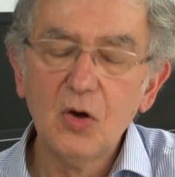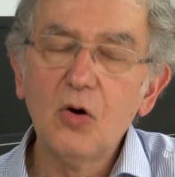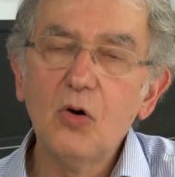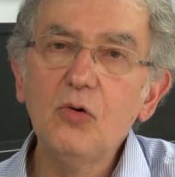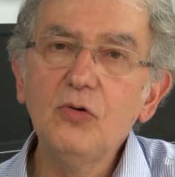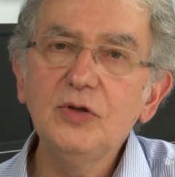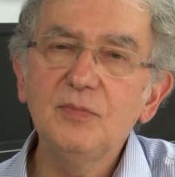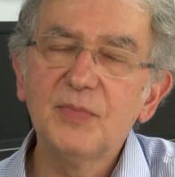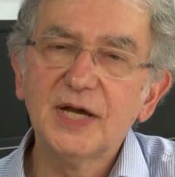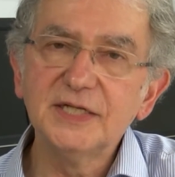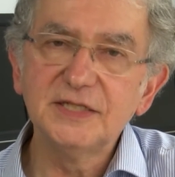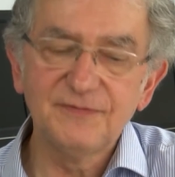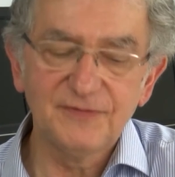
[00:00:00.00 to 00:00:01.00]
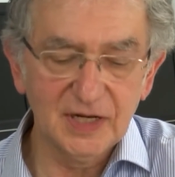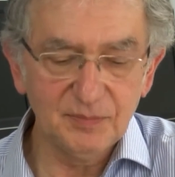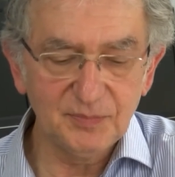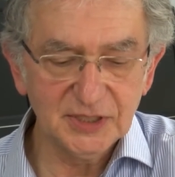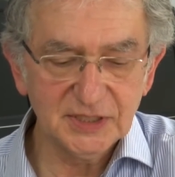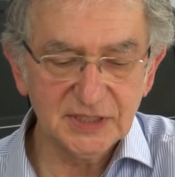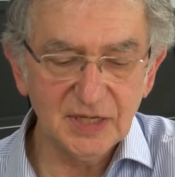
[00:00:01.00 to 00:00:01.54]
Or you might develop
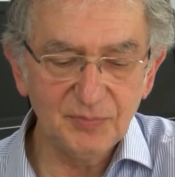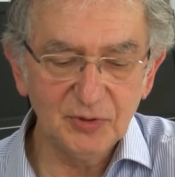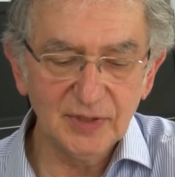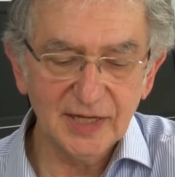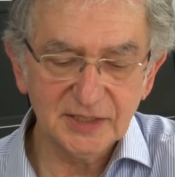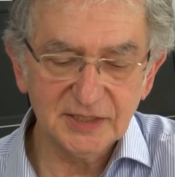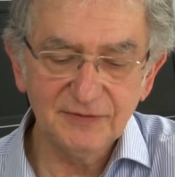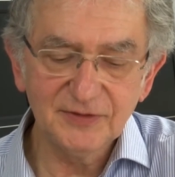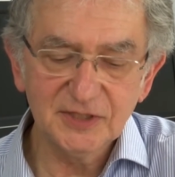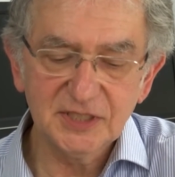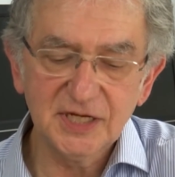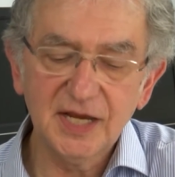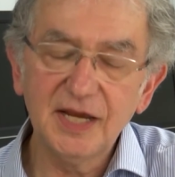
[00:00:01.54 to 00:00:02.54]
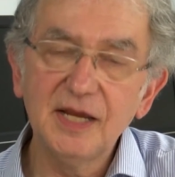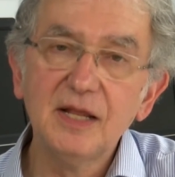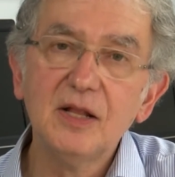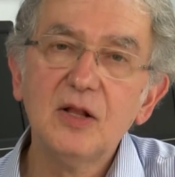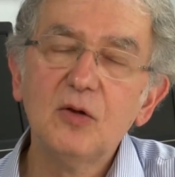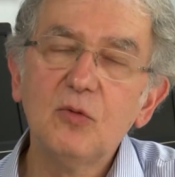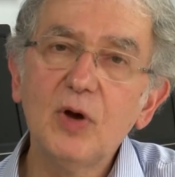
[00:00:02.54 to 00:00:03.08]
a SSIBL activity
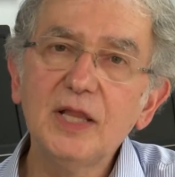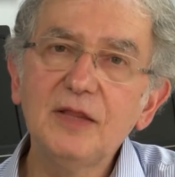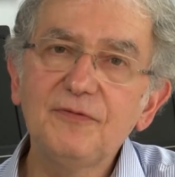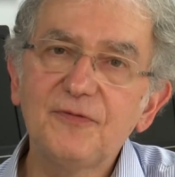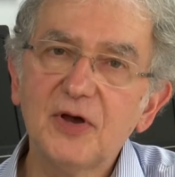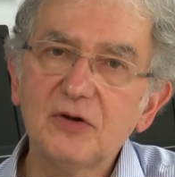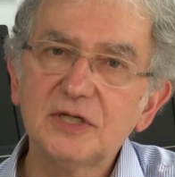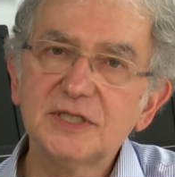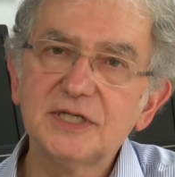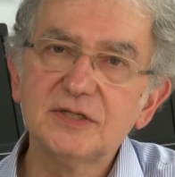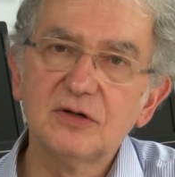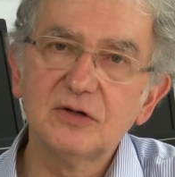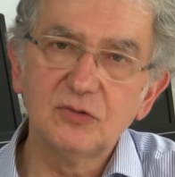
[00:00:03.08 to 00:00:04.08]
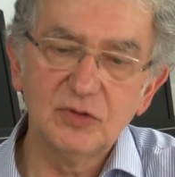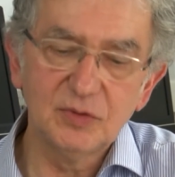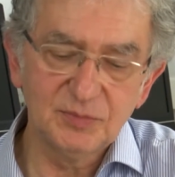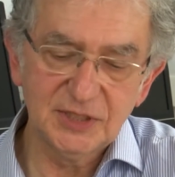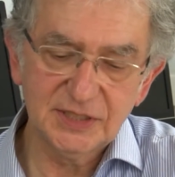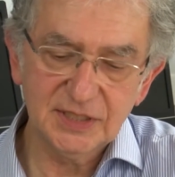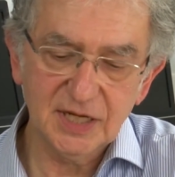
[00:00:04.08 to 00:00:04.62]
where the focus is on group
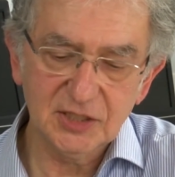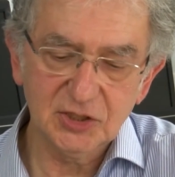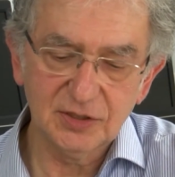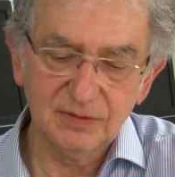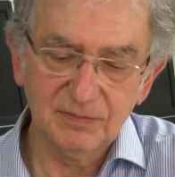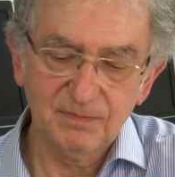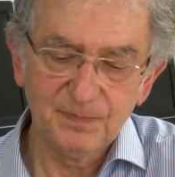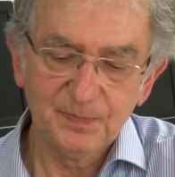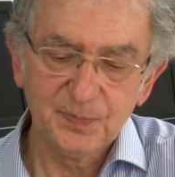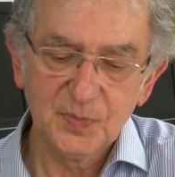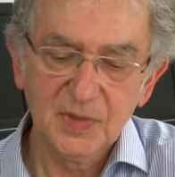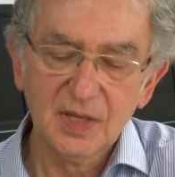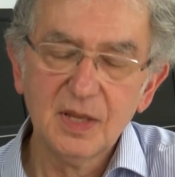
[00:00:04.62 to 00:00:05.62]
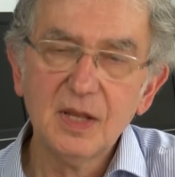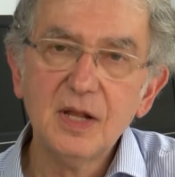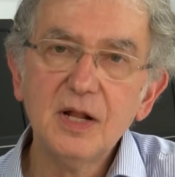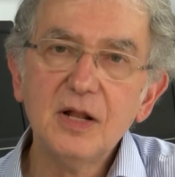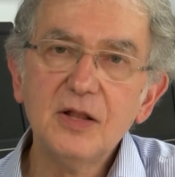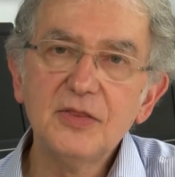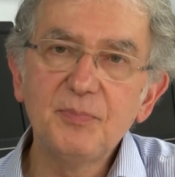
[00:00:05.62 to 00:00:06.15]
discussion.
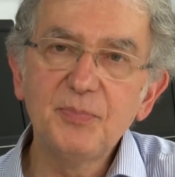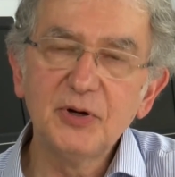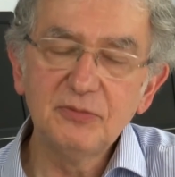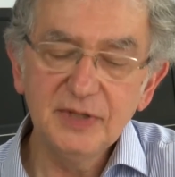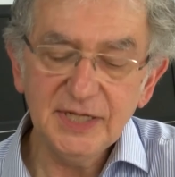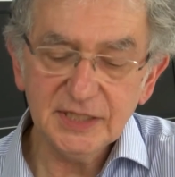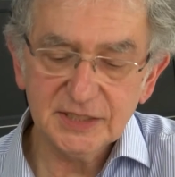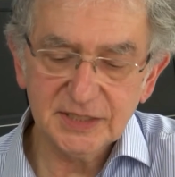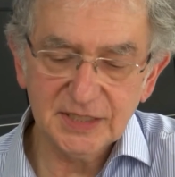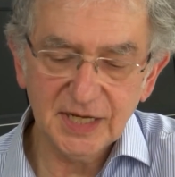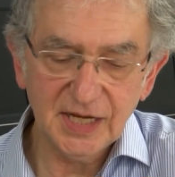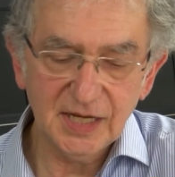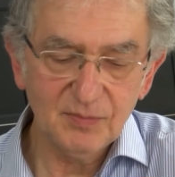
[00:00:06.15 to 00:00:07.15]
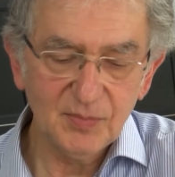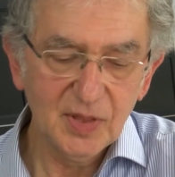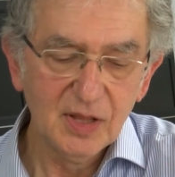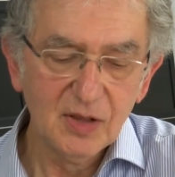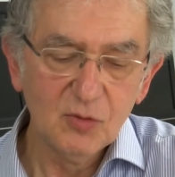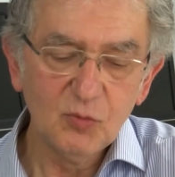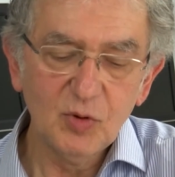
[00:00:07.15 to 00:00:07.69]
The PARRISE team
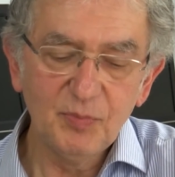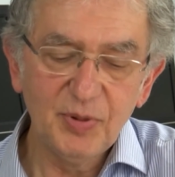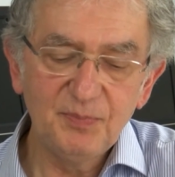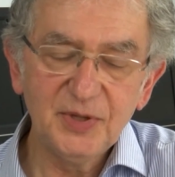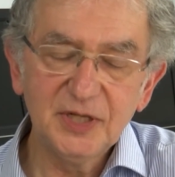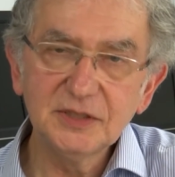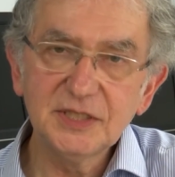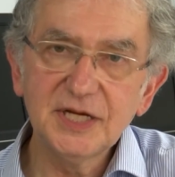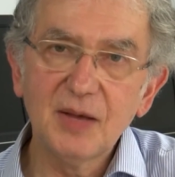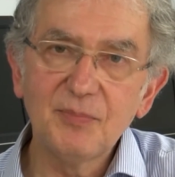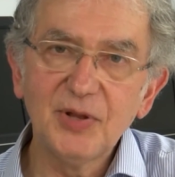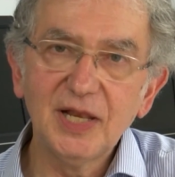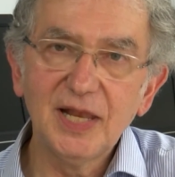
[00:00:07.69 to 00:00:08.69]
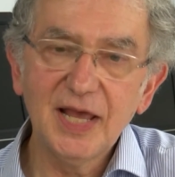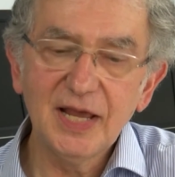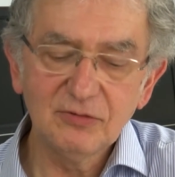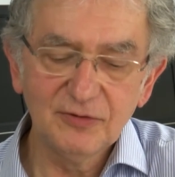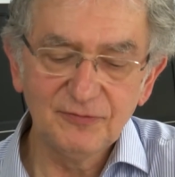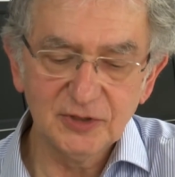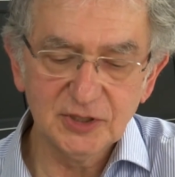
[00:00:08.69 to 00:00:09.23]
will be building up a
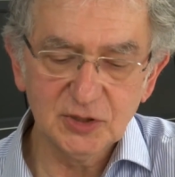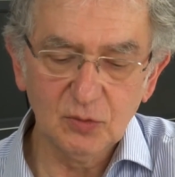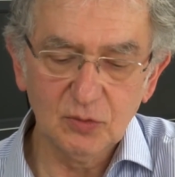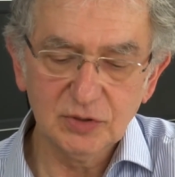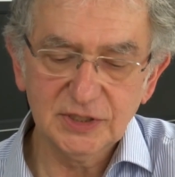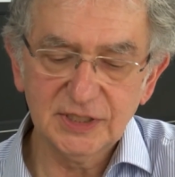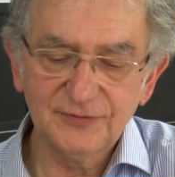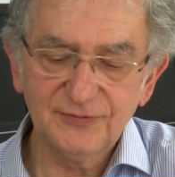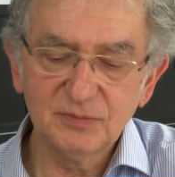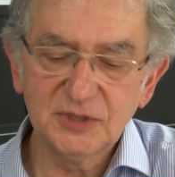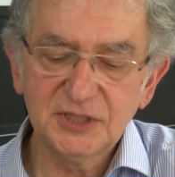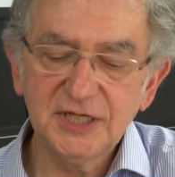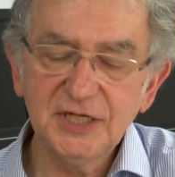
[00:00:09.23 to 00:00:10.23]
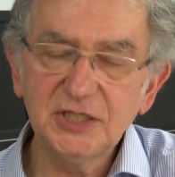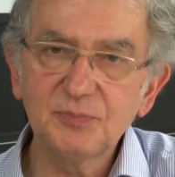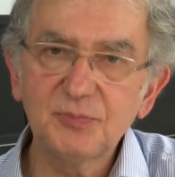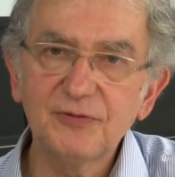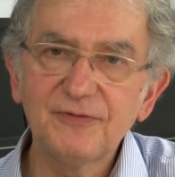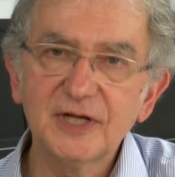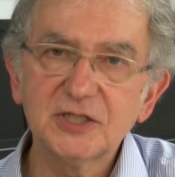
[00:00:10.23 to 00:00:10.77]
layer of resources from teacher
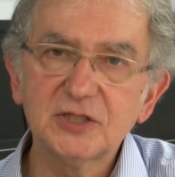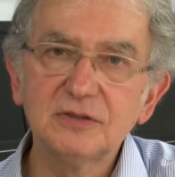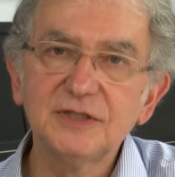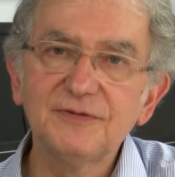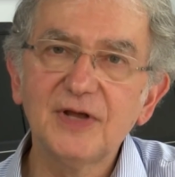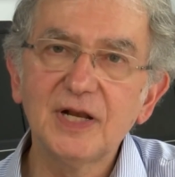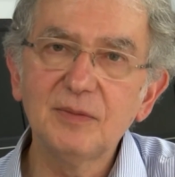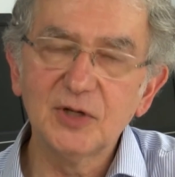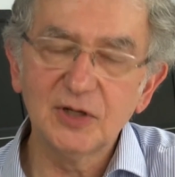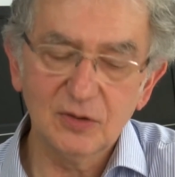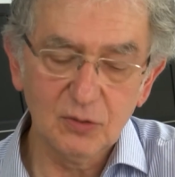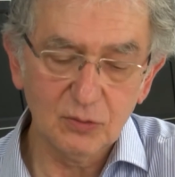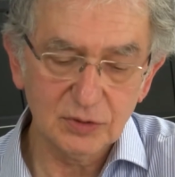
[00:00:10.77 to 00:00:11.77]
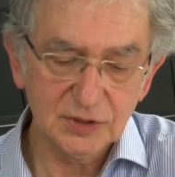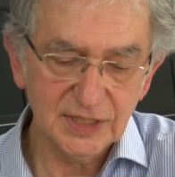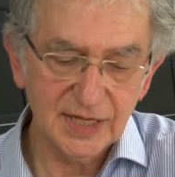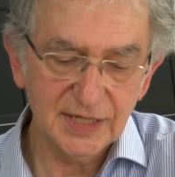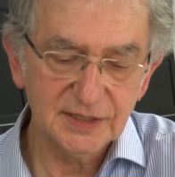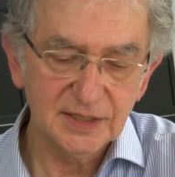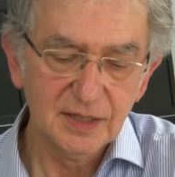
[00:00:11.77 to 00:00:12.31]
professional development
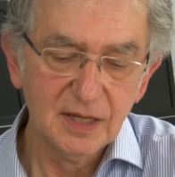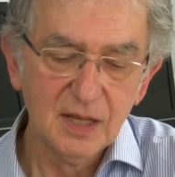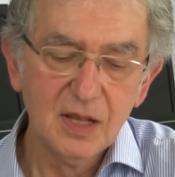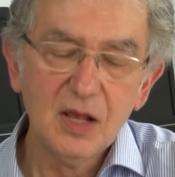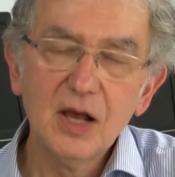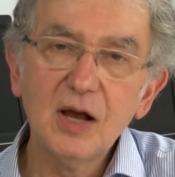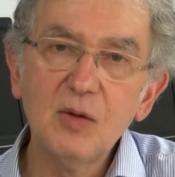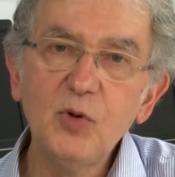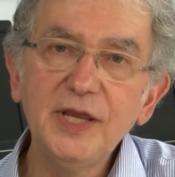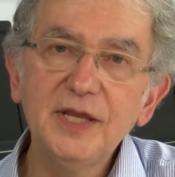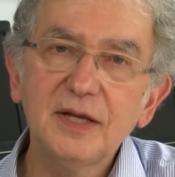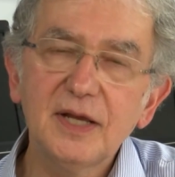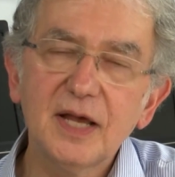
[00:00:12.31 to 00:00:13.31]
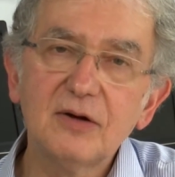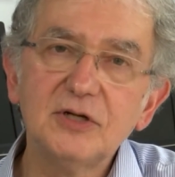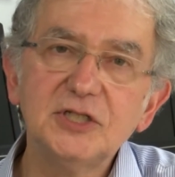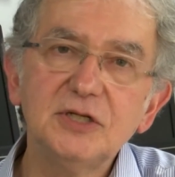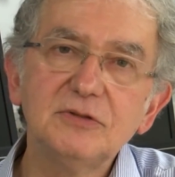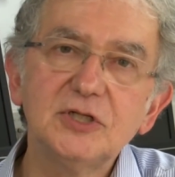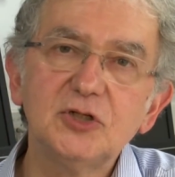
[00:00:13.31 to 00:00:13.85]
courses, and we encourage
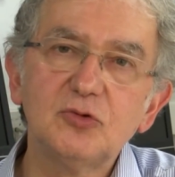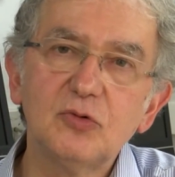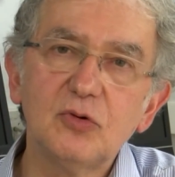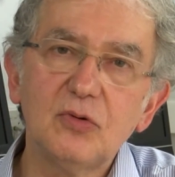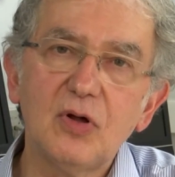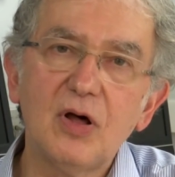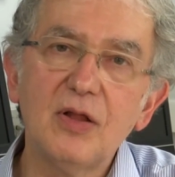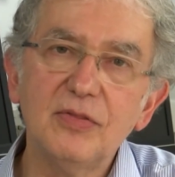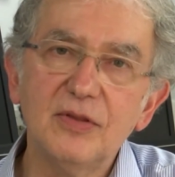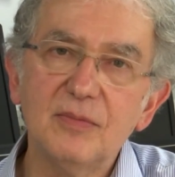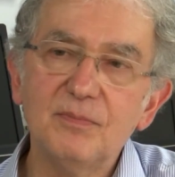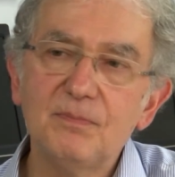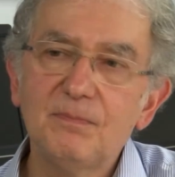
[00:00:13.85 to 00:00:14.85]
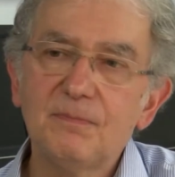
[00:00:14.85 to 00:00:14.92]
you to draw on them.